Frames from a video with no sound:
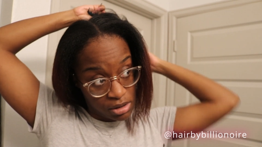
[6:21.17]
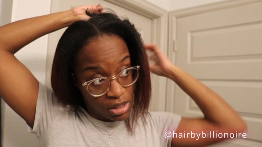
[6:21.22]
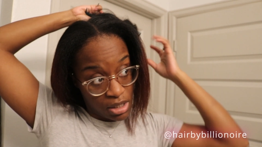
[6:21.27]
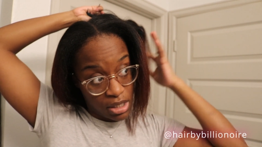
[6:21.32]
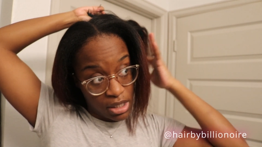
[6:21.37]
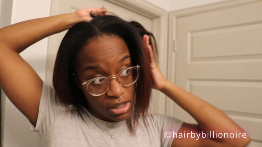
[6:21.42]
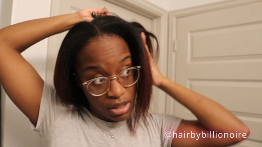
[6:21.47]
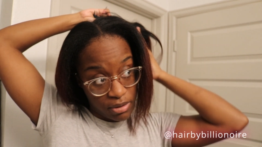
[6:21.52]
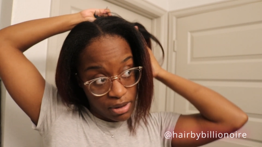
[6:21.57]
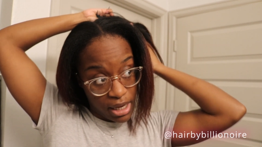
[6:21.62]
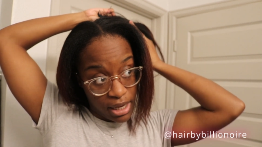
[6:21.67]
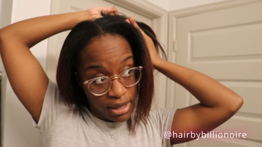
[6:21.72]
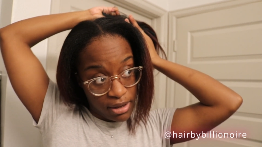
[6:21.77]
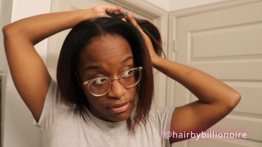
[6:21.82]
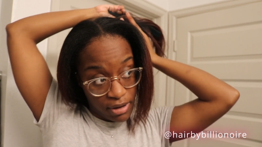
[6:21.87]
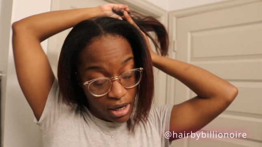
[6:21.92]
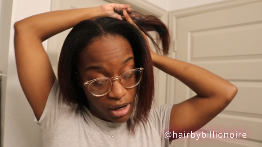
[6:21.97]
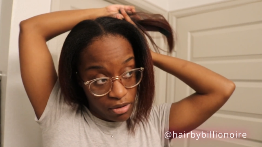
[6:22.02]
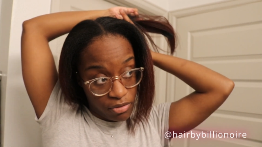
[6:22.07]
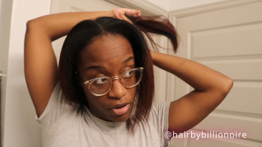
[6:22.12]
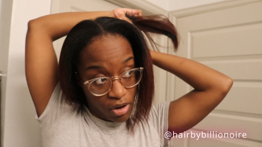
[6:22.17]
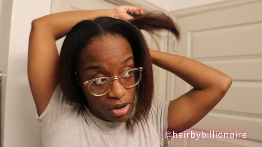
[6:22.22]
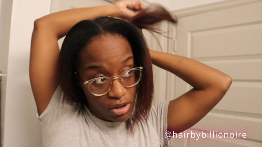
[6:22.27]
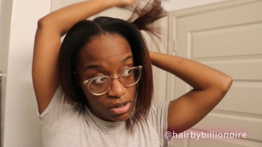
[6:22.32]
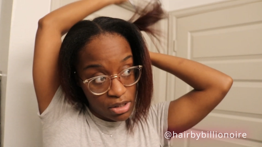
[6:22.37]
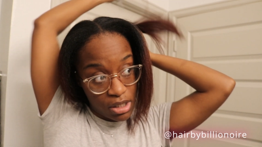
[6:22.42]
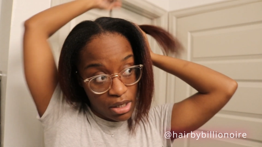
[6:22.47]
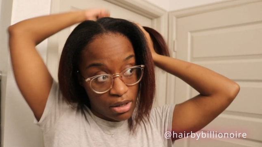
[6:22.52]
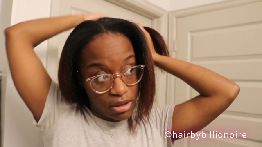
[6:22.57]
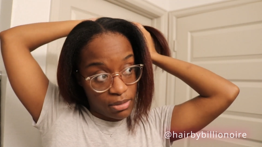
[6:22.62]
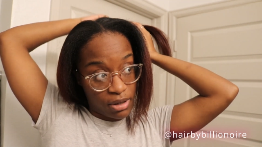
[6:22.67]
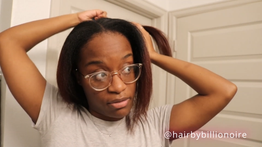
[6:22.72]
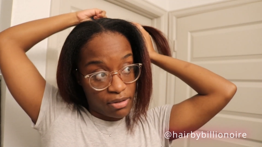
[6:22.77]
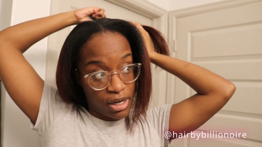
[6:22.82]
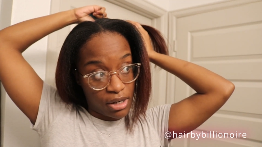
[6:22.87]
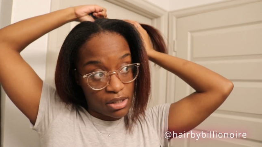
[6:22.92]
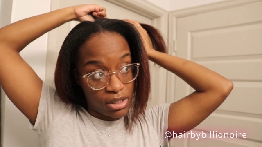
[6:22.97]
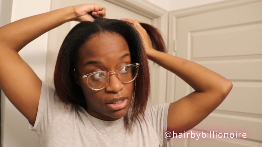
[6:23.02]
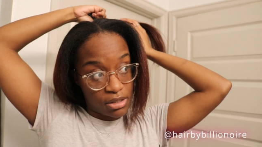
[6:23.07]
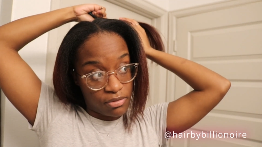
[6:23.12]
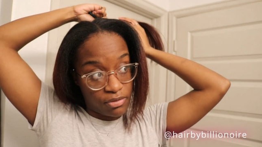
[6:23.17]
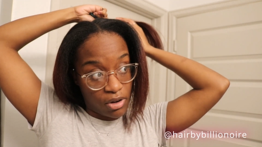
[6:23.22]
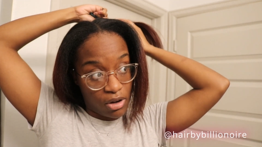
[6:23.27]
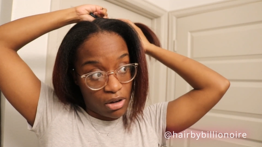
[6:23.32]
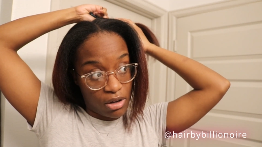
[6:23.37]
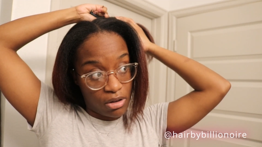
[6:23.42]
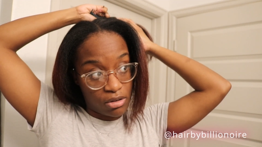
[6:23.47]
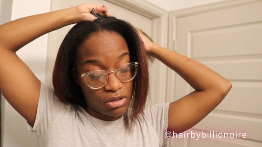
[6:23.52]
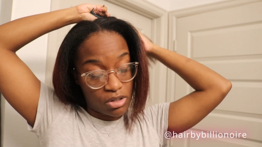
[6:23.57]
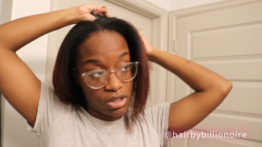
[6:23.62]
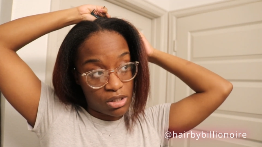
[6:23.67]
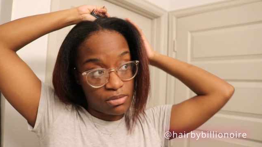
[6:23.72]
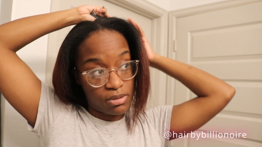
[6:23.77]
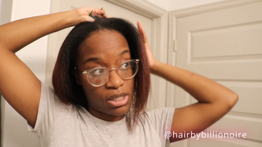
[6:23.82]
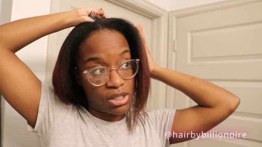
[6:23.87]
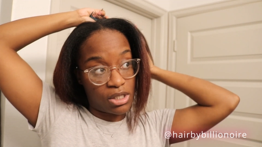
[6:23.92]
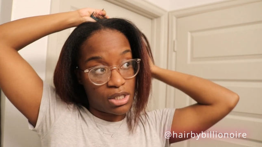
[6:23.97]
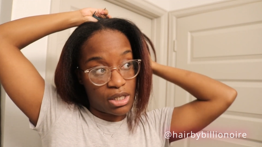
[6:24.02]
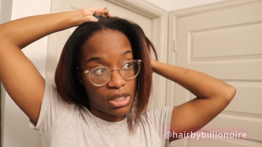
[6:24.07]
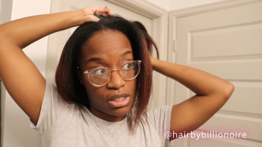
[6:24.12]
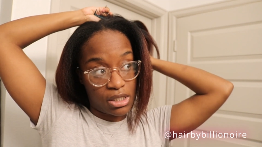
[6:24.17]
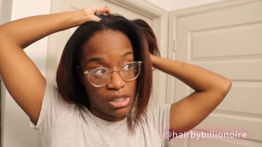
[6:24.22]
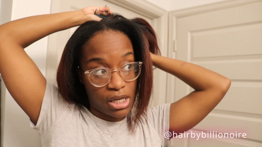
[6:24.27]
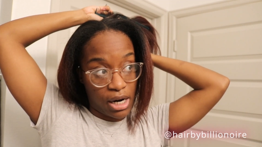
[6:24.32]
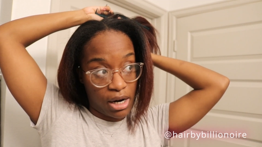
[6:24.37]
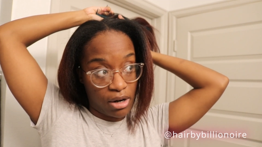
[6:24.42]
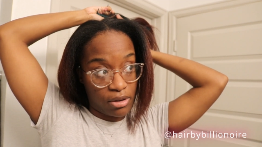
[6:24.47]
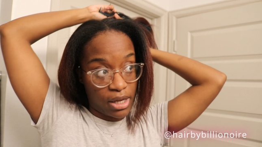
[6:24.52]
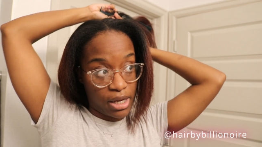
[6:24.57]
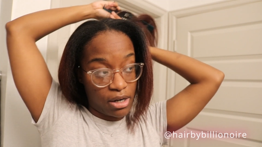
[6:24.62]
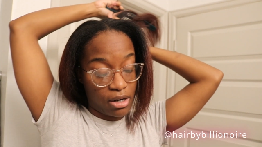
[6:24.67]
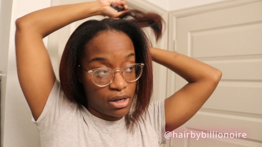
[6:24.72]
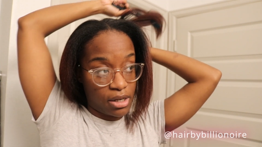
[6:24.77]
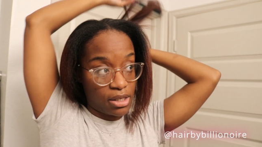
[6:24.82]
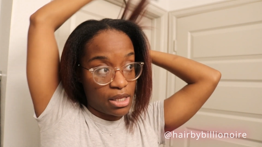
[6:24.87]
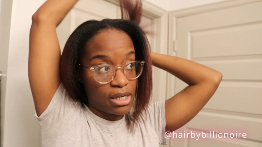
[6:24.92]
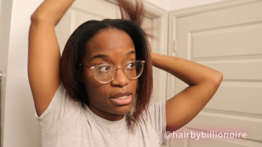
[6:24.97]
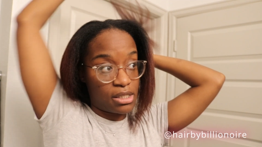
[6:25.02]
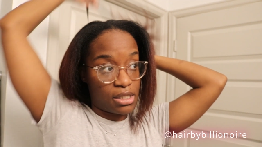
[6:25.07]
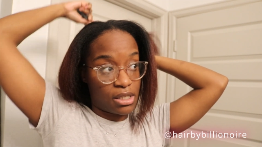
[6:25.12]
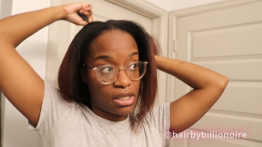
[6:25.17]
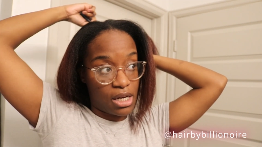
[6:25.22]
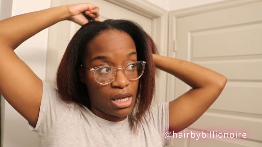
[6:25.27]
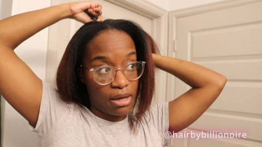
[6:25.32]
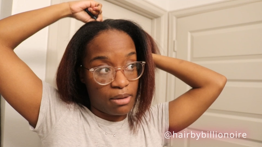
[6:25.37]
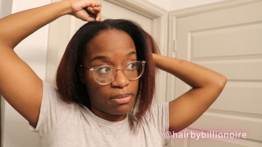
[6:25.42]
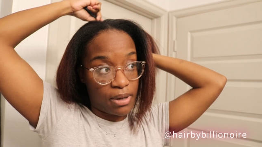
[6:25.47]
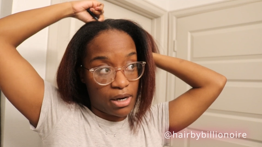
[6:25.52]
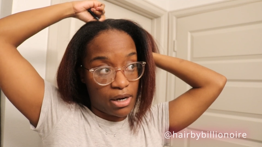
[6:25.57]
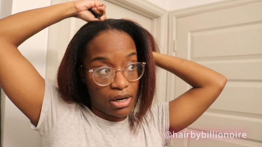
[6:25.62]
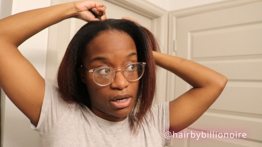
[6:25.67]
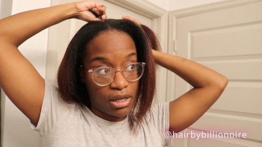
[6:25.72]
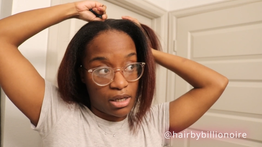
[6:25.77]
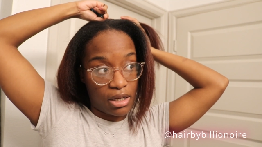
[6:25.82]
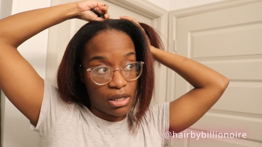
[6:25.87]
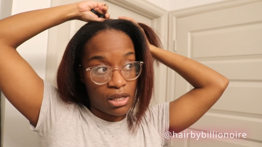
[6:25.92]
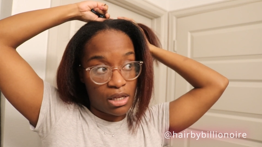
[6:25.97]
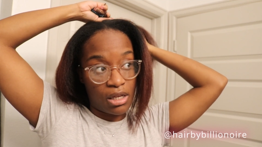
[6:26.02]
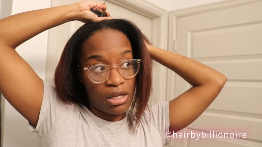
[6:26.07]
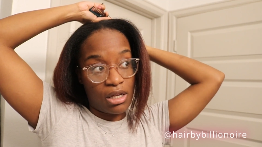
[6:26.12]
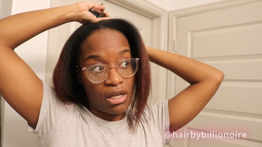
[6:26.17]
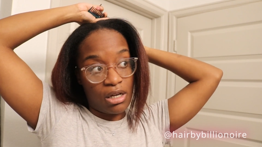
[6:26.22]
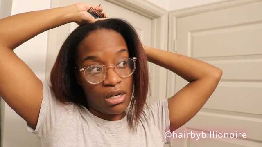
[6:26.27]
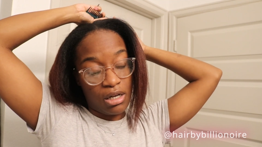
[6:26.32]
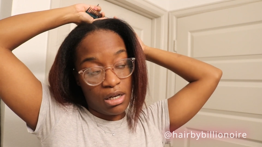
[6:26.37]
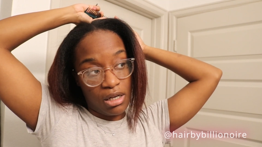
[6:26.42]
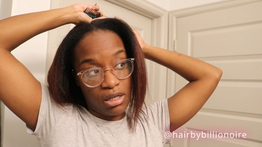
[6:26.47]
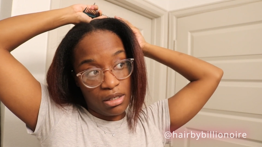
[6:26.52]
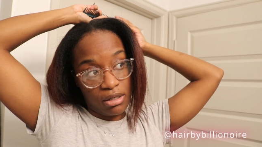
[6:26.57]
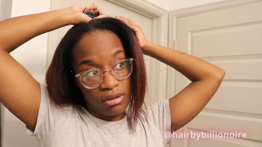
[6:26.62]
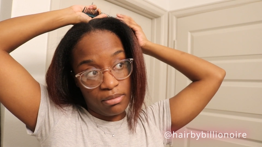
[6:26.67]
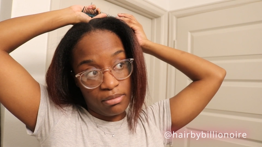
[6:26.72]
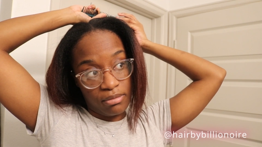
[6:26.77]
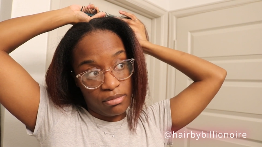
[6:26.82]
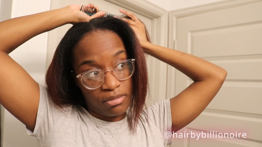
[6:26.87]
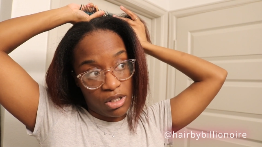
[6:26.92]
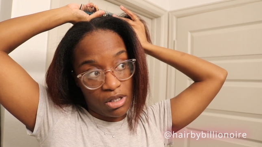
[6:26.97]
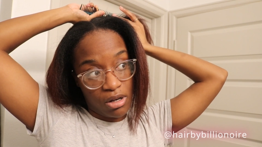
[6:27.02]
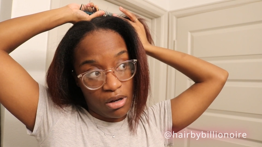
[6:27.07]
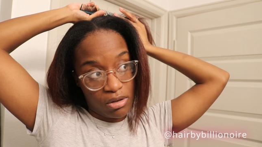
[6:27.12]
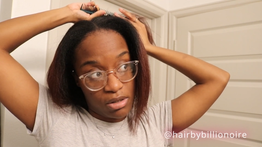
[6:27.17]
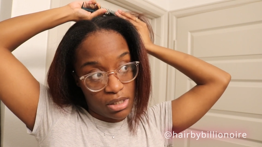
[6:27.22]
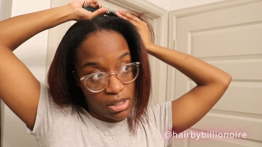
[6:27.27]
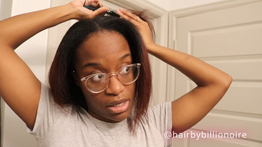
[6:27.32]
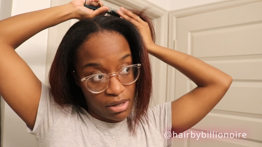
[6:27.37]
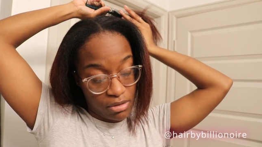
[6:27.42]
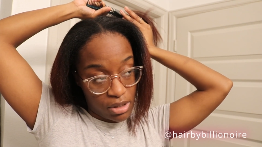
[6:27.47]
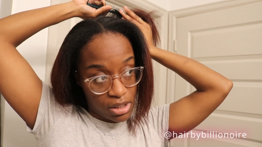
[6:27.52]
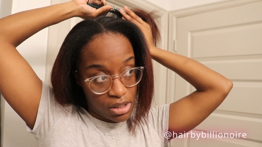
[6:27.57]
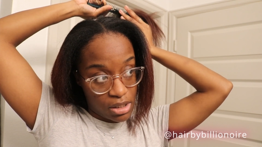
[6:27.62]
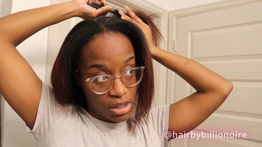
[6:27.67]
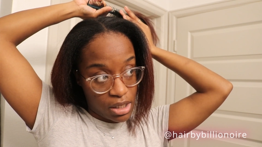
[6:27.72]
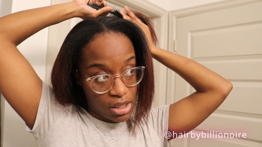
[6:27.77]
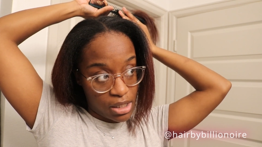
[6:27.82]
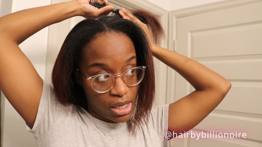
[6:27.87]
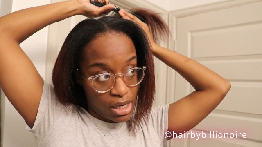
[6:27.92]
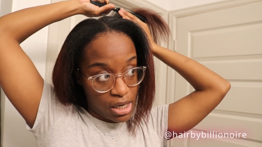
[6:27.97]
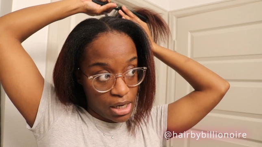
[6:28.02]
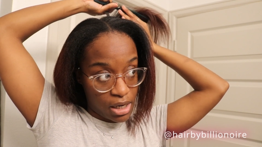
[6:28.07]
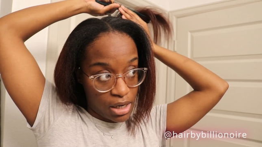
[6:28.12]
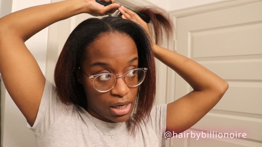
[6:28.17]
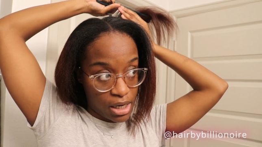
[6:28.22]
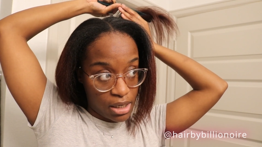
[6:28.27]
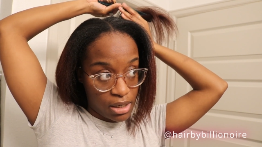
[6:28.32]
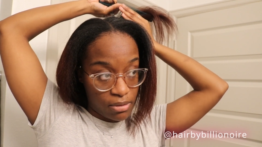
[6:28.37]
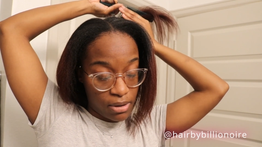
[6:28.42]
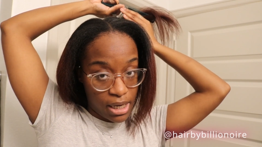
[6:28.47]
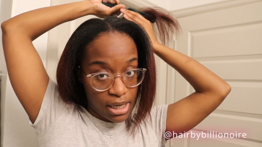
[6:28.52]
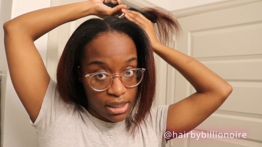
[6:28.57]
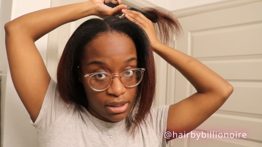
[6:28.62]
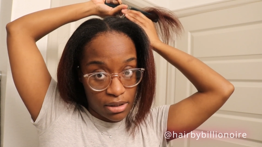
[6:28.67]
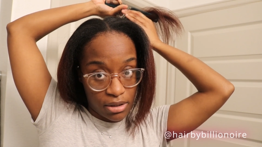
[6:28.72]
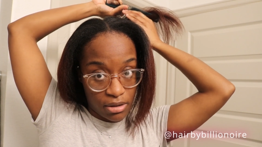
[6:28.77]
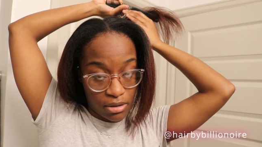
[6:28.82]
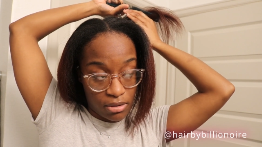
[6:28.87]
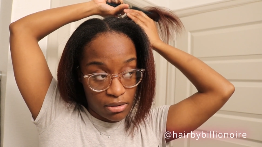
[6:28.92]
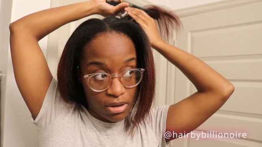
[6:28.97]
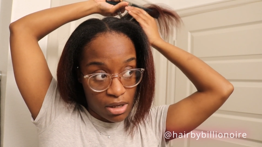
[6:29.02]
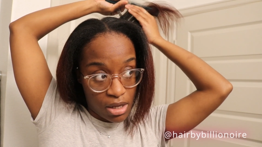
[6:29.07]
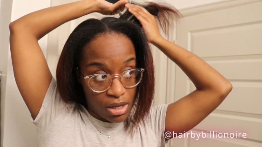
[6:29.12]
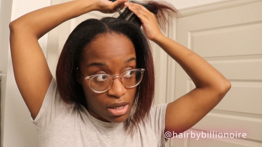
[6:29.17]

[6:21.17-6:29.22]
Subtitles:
It's okay if hair falls. If hair does fall, just make sure it's hair that is in the nape area. The goal is not really to cut that hair anyway, so